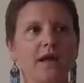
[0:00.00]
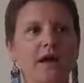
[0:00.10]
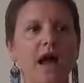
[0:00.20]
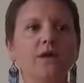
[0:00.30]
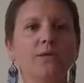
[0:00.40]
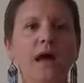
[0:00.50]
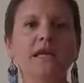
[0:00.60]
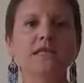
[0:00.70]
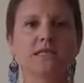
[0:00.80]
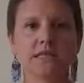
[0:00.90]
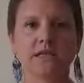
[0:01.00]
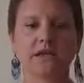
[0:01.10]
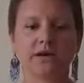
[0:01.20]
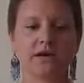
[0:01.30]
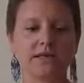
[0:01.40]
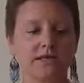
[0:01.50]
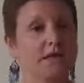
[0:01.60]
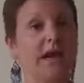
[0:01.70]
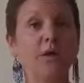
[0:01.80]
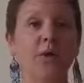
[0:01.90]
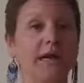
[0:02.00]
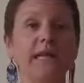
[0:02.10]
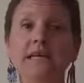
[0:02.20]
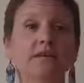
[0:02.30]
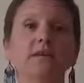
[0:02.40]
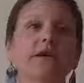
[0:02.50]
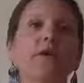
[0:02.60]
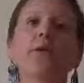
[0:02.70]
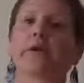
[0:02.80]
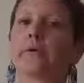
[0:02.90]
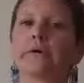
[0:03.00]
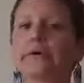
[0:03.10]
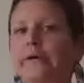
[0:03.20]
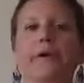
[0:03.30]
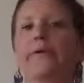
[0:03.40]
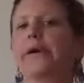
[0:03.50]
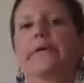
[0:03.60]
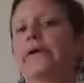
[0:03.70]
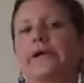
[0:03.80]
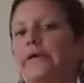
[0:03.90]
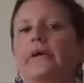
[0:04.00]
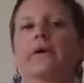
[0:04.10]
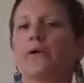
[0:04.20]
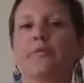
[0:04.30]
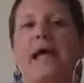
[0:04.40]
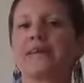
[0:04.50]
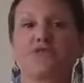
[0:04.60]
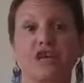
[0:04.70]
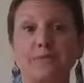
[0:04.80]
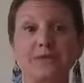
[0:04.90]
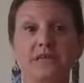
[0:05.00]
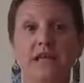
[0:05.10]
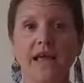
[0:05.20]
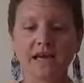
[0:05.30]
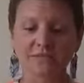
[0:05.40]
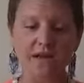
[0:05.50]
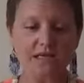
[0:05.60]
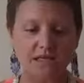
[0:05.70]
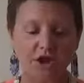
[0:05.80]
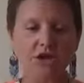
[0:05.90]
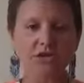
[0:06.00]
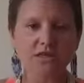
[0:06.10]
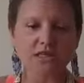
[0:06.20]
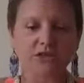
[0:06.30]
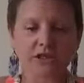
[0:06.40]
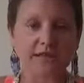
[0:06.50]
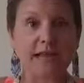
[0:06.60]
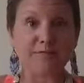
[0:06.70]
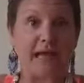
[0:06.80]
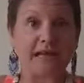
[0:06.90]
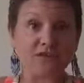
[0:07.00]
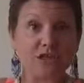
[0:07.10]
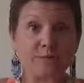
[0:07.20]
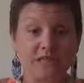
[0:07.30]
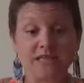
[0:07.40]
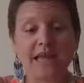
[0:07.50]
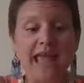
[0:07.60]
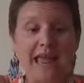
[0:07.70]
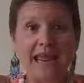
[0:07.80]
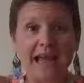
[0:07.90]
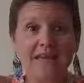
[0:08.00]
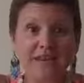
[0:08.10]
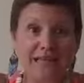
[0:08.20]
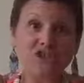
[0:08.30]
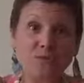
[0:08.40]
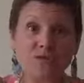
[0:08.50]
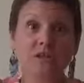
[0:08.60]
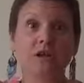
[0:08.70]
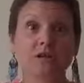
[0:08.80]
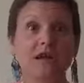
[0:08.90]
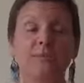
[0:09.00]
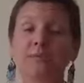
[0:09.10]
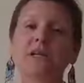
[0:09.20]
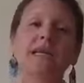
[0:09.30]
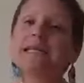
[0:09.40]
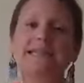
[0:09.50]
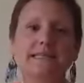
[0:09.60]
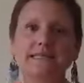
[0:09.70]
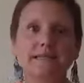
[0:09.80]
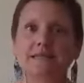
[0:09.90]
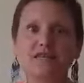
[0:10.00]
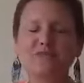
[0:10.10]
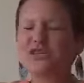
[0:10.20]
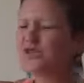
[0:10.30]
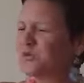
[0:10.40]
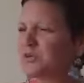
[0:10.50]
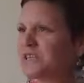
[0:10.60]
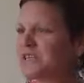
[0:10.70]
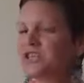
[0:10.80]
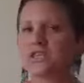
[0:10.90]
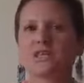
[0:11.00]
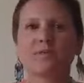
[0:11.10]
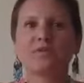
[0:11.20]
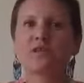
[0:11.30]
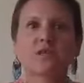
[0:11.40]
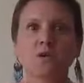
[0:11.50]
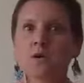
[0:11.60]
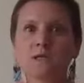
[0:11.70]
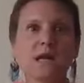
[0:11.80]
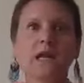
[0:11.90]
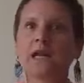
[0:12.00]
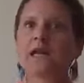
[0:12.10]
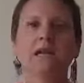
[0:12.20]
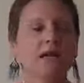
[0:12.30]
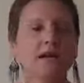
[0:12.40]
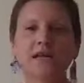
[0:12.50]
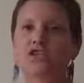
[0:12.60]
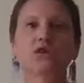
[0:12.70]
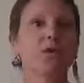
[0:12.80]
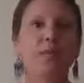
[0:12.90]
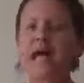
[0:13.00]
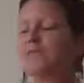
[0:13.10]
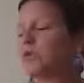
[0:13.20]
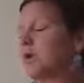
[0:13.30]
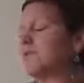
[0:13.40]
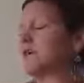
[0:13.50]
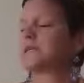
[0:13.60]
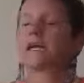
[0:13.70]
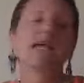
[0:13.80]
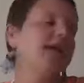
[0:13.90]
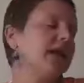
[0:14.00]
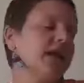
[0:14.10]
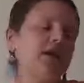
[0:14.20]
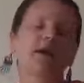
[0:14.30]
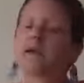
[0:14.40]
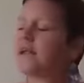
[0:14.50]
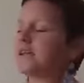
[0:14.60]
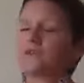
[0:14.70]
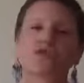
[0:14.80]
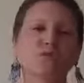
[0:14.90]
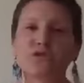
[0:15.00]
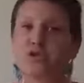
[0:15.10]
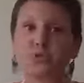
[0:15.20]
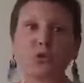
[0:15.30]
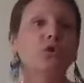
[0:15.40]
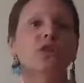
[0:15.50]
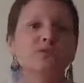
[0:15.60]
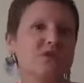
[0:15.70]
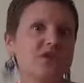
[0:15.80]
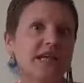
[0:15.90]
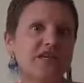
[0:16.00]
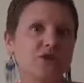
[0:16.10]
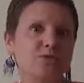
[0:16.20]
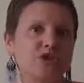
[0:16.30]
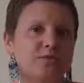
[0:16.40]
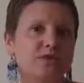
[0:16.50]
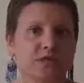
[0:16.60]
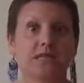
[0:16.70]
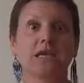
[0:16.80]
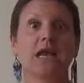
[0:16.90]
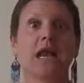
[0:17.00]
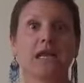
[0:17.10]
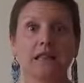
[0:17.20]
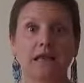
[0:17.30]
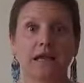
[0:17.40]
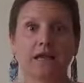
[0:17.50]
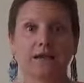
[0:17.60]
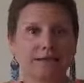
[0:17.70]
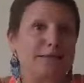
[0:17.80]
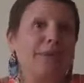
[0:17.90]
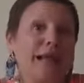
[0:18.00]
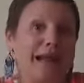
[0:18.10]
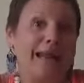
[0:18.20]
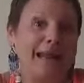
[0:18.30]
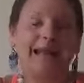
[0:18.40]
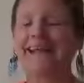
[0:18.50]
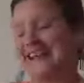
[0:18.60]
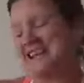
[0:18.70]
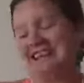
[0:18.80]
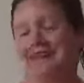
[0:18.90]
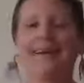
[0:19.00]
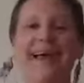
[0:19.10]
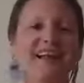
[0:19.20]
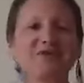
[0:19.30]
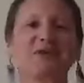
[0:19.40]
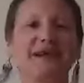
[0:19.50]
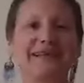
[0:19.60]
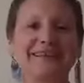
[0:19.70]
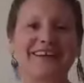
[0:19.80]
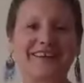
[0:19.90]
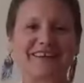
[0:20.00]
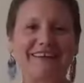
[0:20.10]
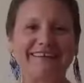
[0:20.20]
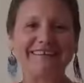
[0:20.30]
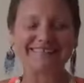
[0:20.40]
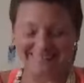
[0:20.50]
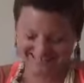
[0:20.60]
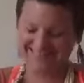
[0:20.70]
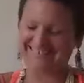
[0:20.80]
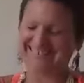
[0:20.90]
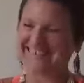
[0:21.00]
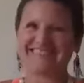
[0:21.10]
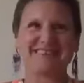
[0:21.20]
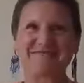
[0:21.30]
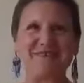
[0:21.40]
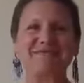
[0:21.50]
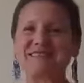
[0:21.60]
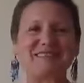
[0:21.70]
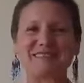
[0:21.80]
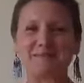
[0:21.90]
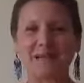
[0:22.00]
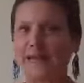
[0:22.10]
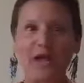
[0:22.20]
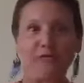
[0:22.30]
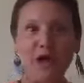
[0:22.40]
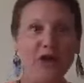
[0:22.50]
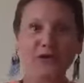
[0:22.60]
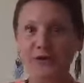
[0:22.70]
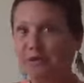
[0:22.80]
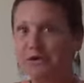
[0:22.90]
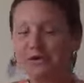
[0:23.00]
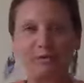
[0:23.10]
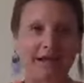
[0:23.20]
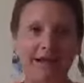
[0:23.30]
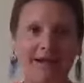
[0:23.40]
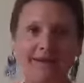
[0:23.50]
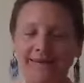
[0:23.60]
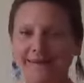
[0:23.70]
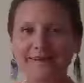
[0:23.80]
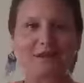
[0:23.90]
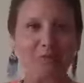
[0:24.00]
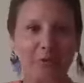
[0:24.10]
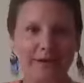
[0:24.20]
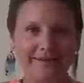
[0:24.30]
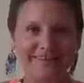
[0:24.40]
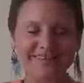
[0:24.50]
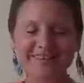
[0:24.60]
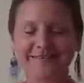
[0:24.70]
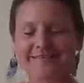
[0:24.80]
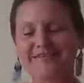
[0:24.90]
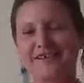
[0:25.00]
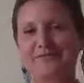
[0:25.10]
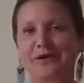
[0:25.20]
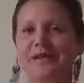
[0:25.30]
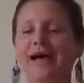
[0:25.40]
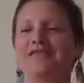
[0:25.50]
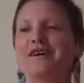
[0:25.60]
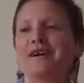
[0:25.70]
I can sit here and decide I want to eat an Oreo cookie or a bag of chips. And if I consciously look at that bag of chips and say, hey, I haven't had chips in a long time, I'm going to eat this and it's going to be super delicious and I'm going to be so excited and it's going to remind me when I was a kid and this is going to be super cool, especially ketchup chips, because that's a Canadian thing, because I'm Canadian and I just want to get that out there because I probably said something like out and about from a car at some point in this Facebook Live.